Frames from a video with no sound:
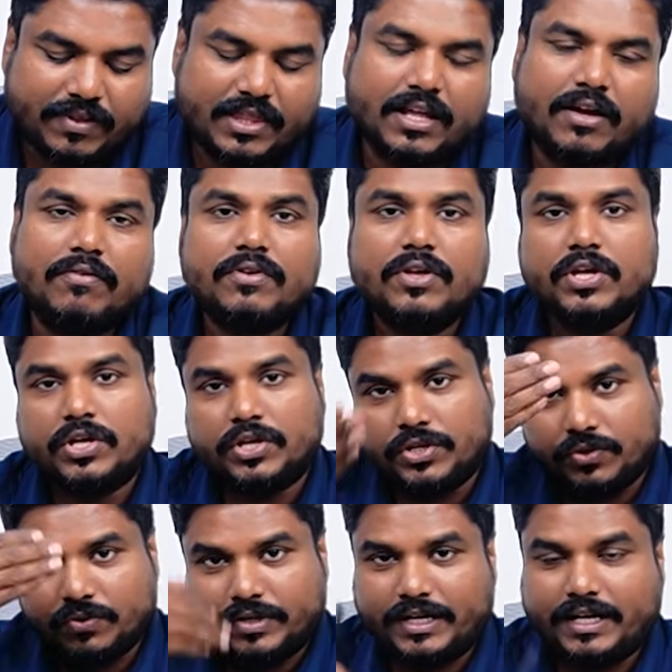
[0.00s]
Now,
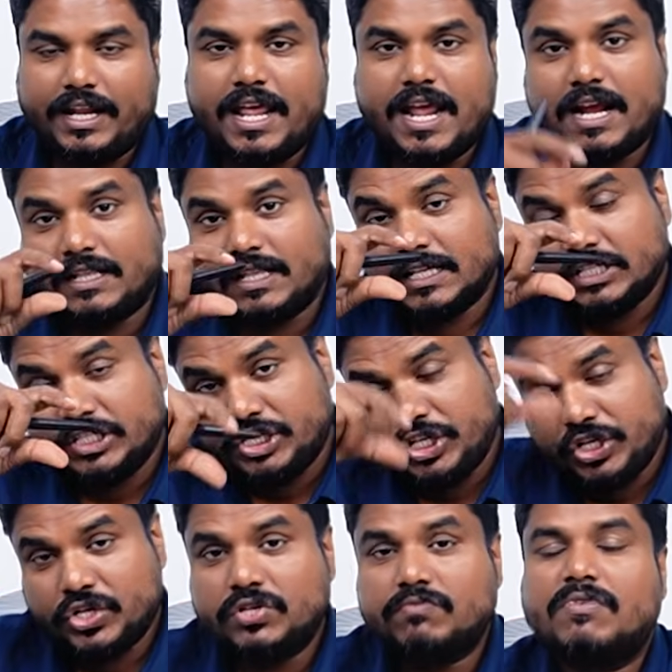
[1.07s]
you take the
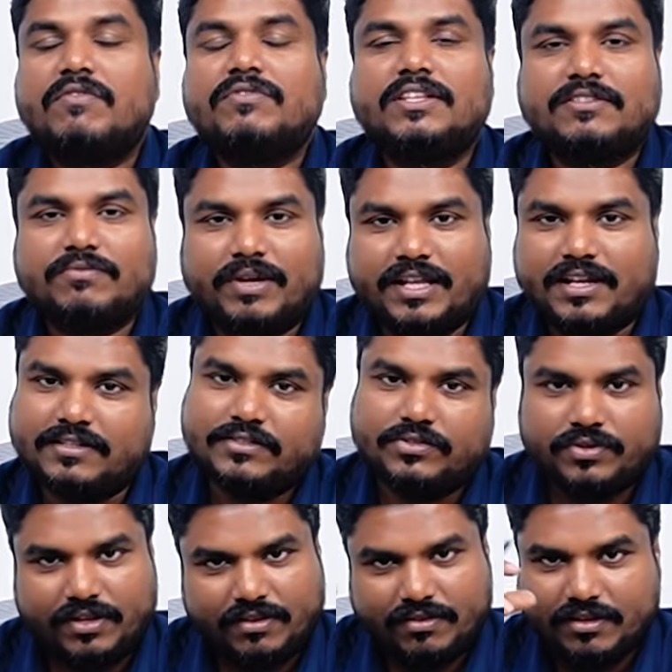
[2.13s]
genome of this virus.
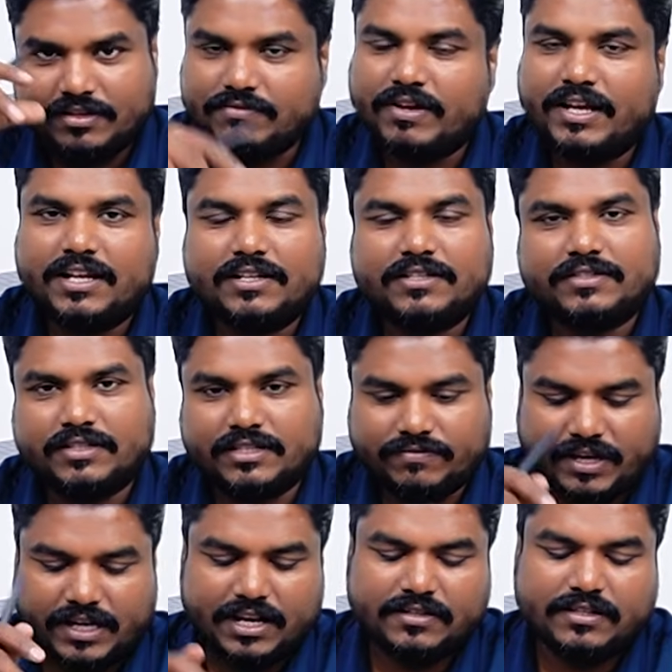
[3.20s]
So, in this virus is
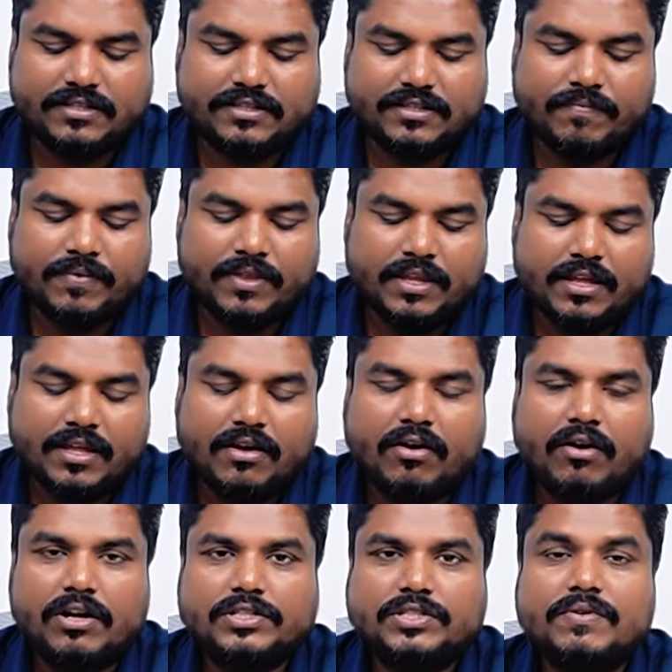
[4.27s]

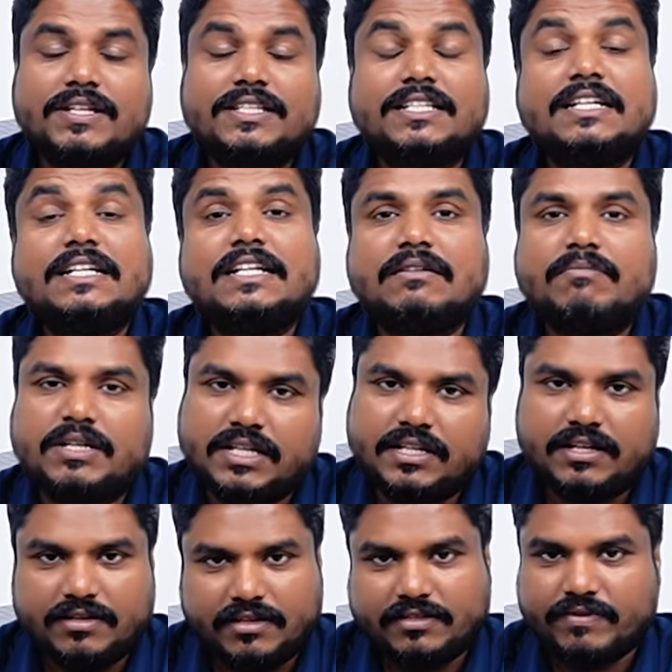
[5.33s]
also a genetic
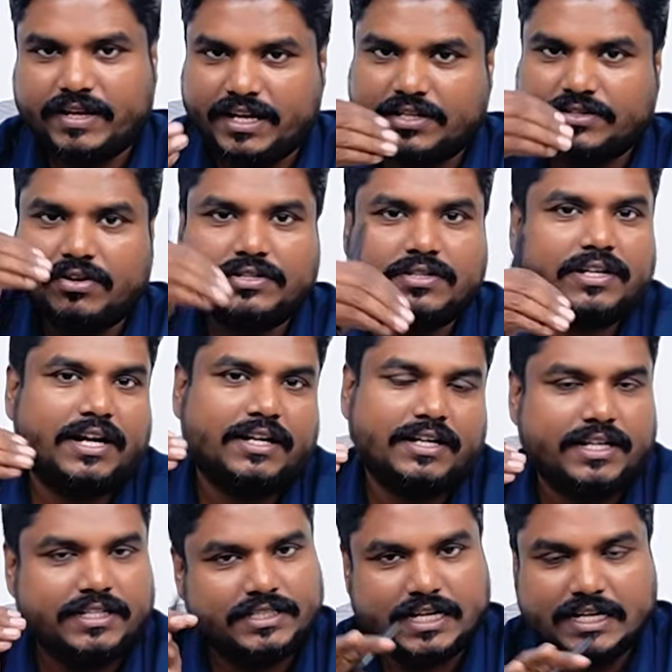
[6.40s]
material. This virus also
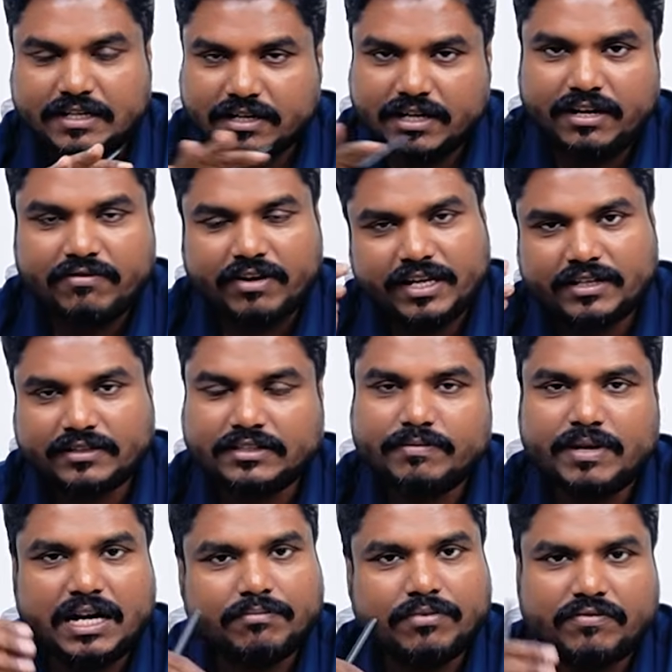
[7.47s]
contains, generally virus is
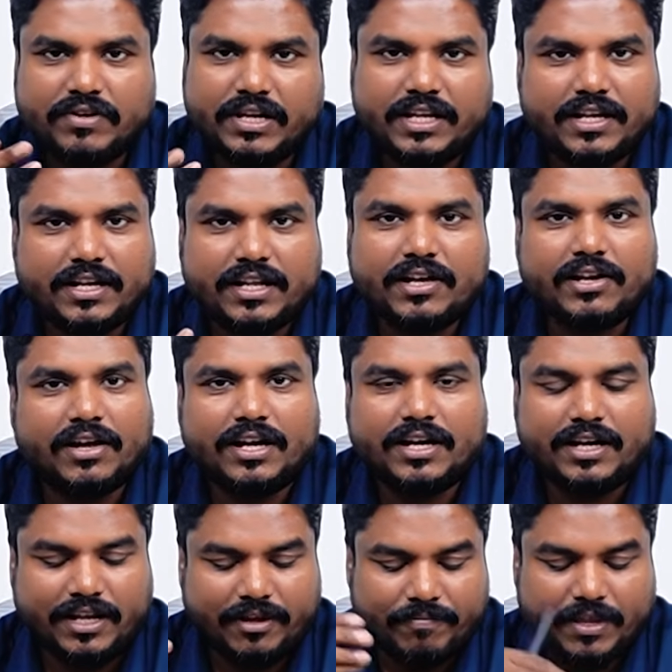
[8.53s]
made up of DNA or
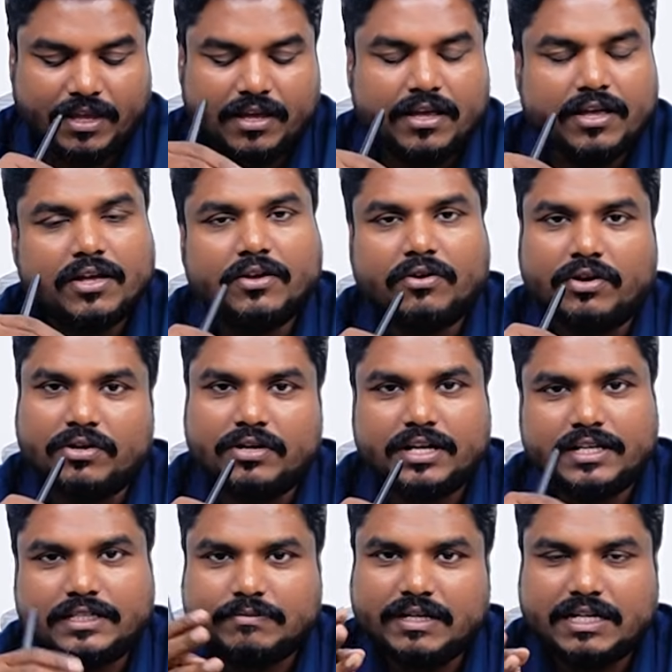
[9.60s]
RNA. Corona
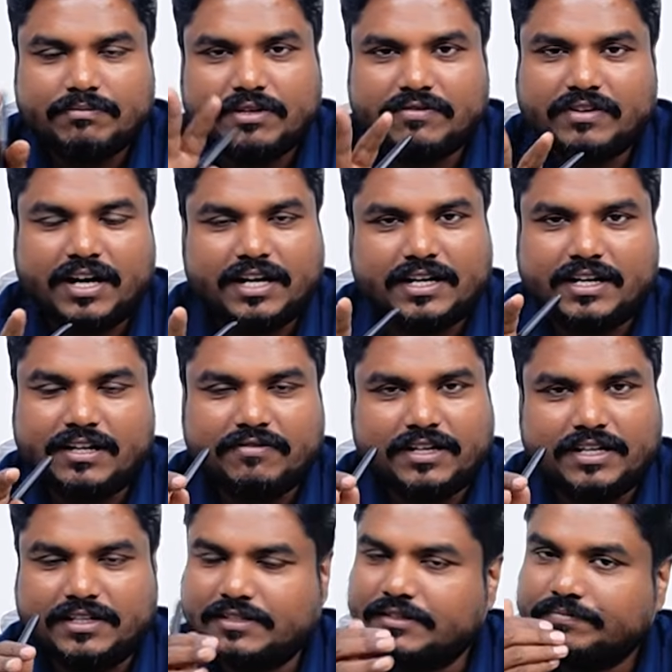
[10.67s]
is made up of RNA
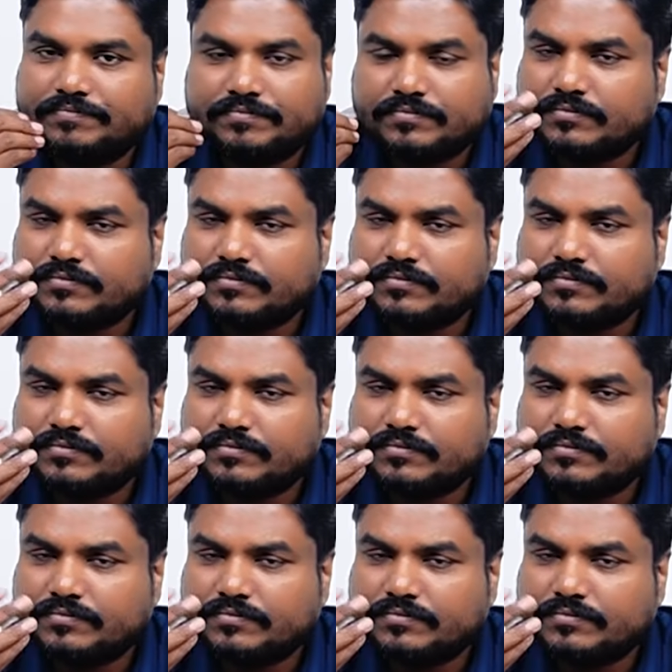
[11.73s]
virus.